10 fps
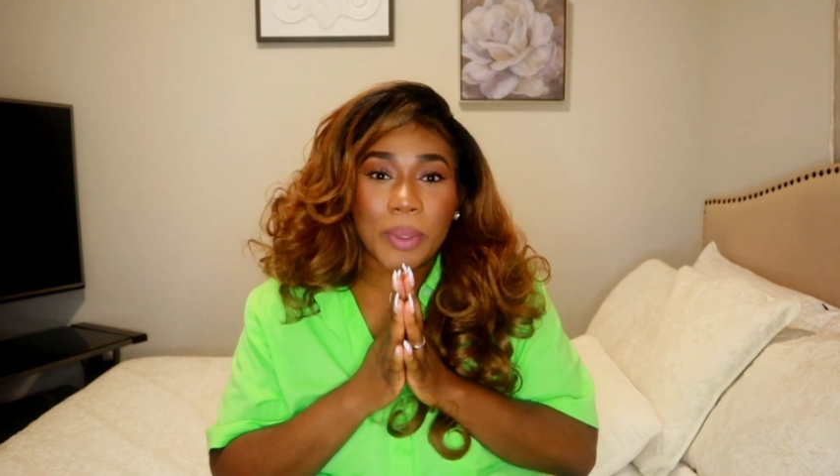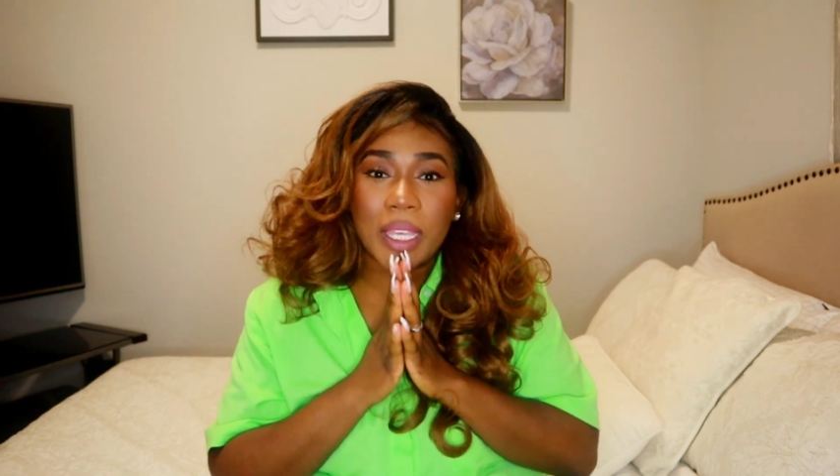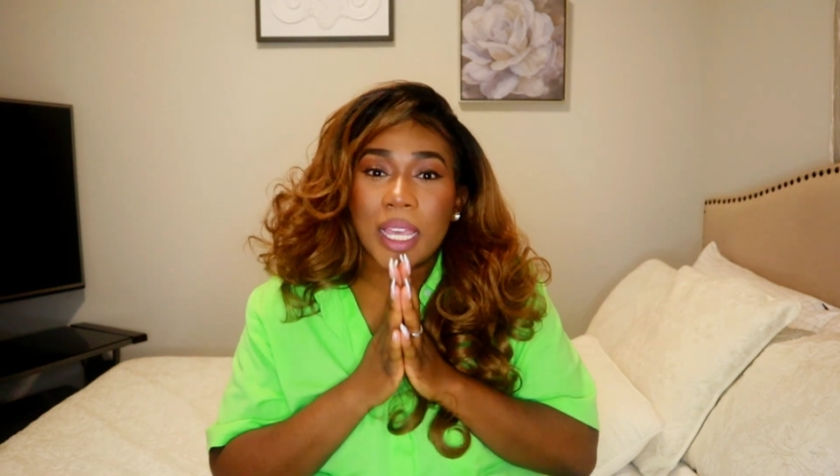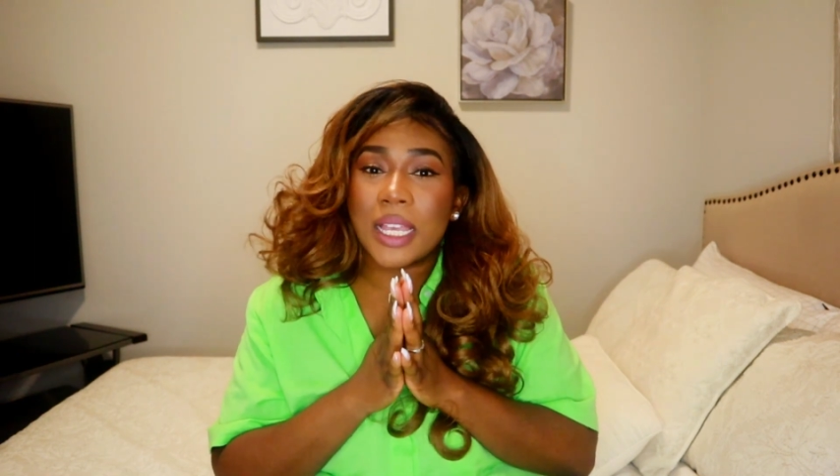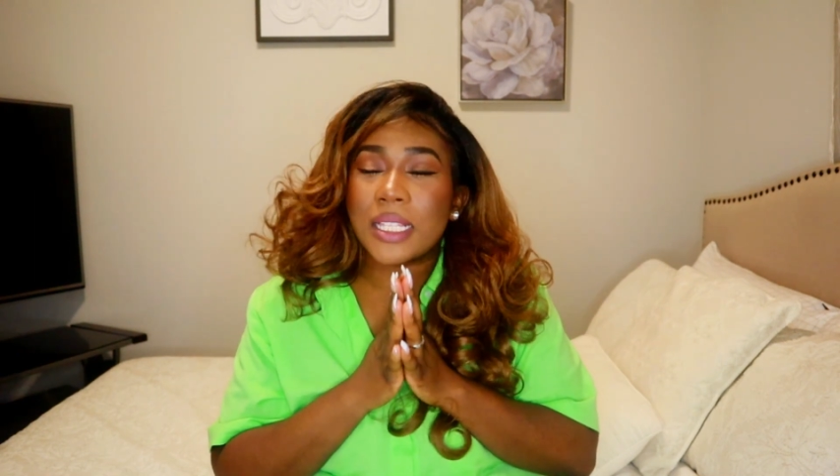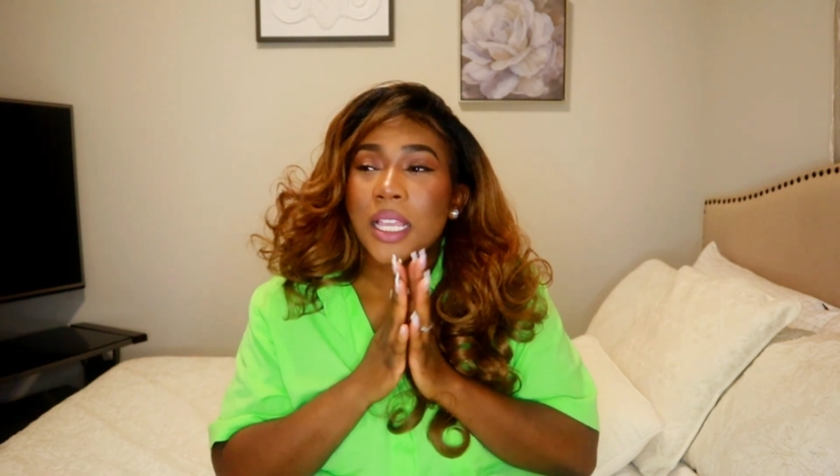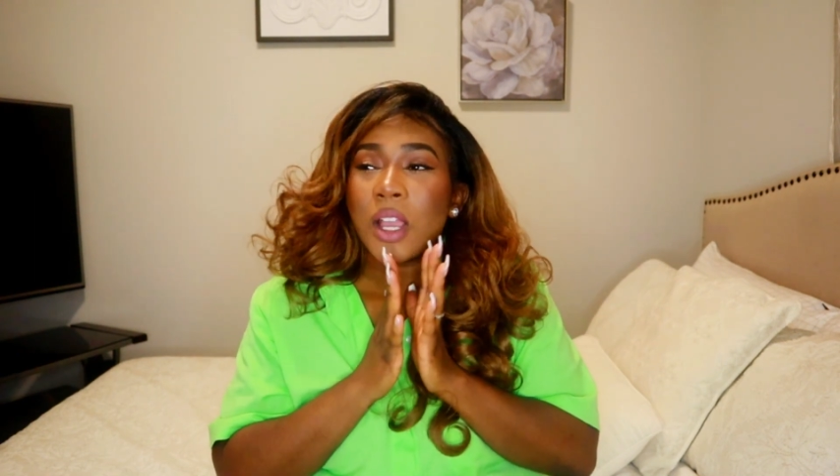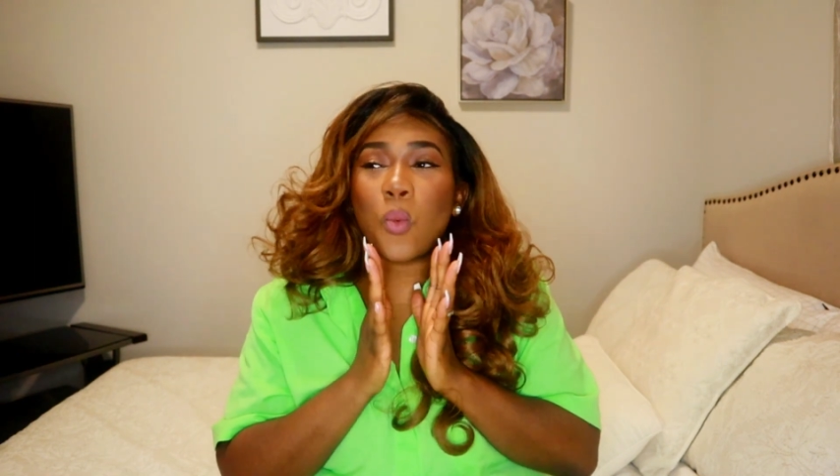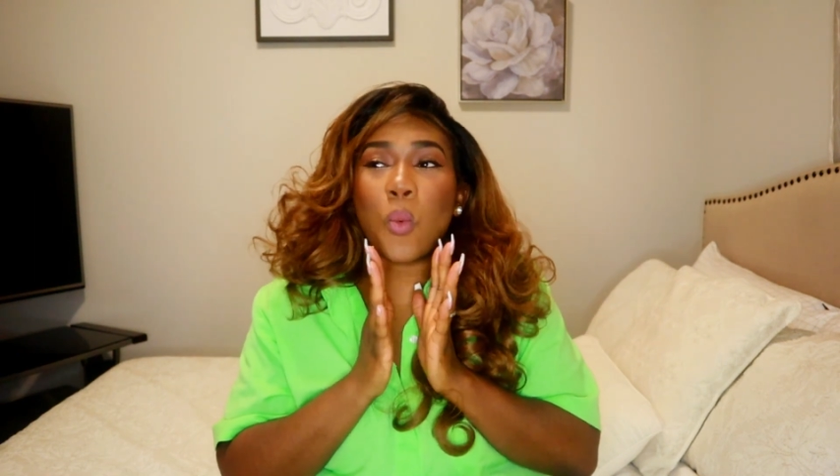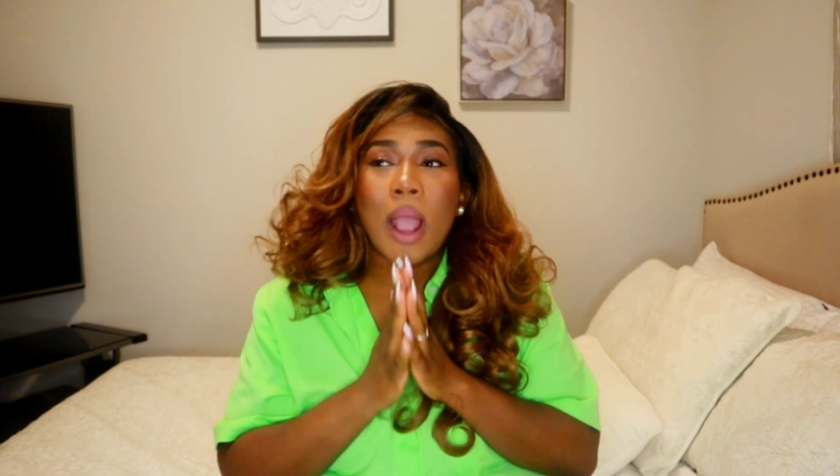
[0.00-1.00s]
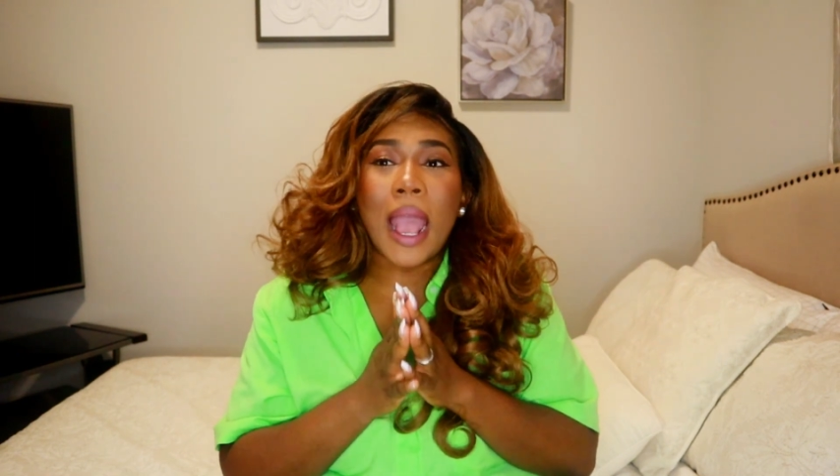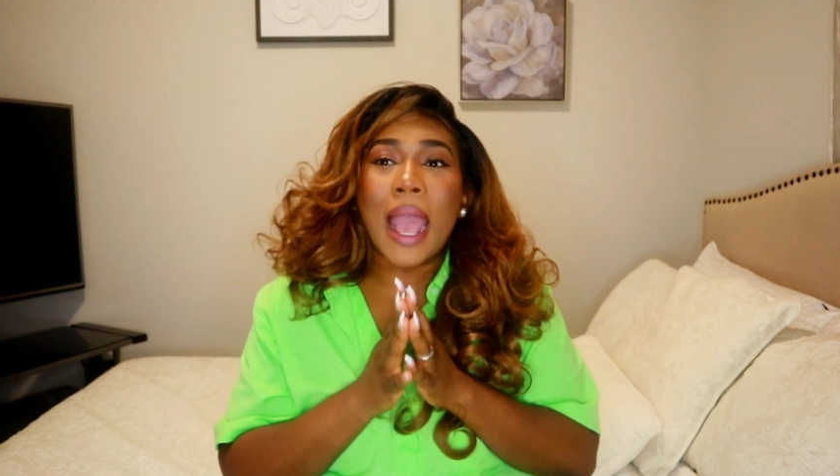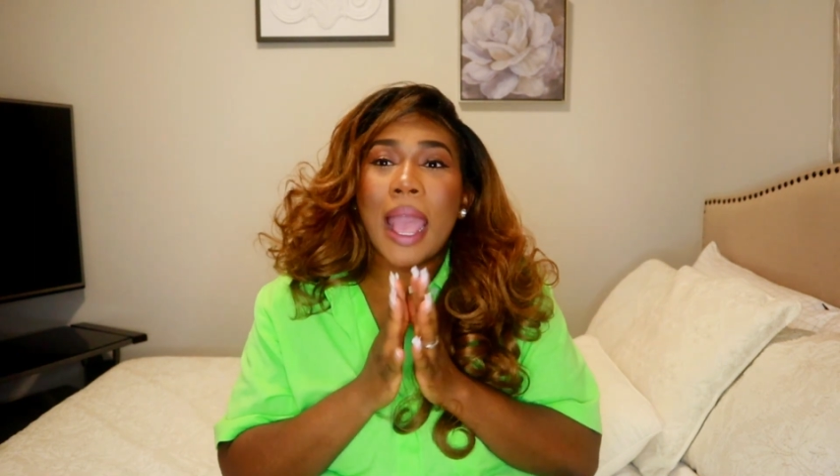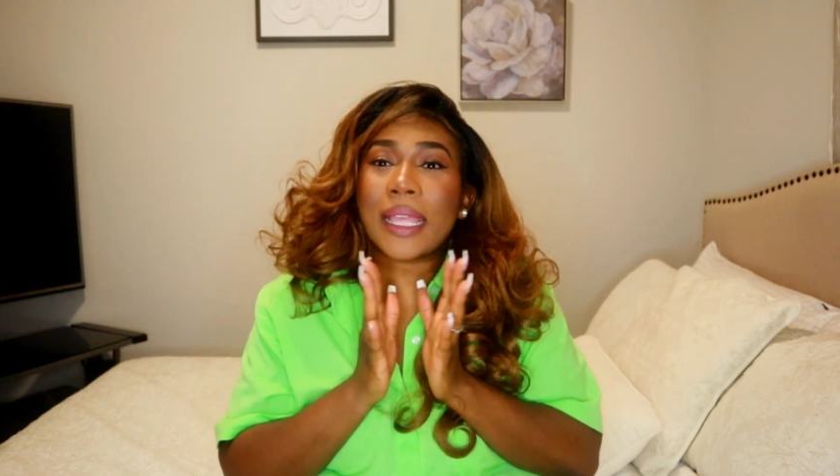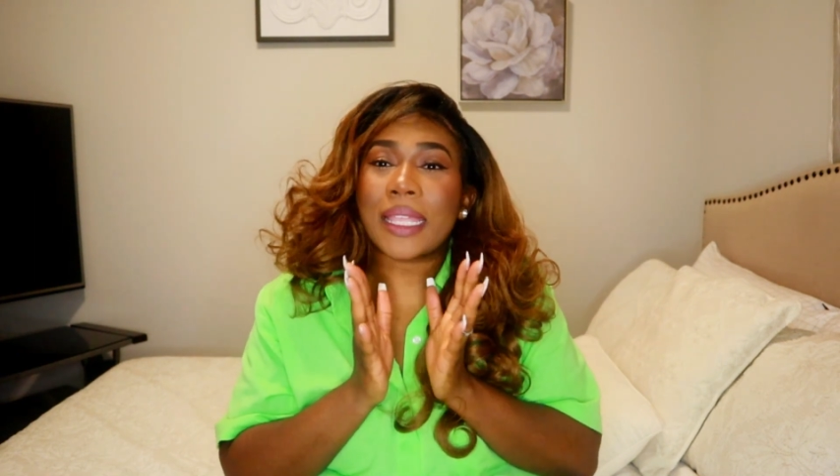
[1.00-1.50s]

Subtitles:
Because why